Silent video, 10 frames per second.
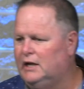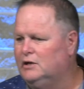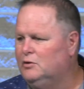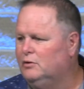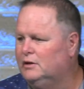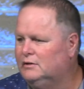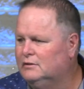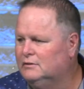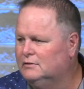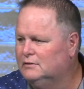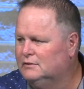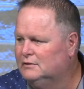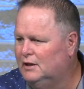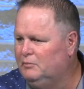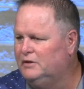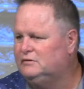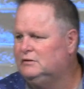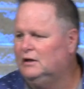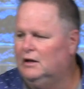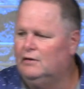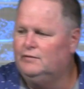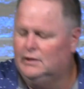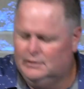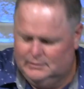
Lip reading: how you doing? I miss you. I love you.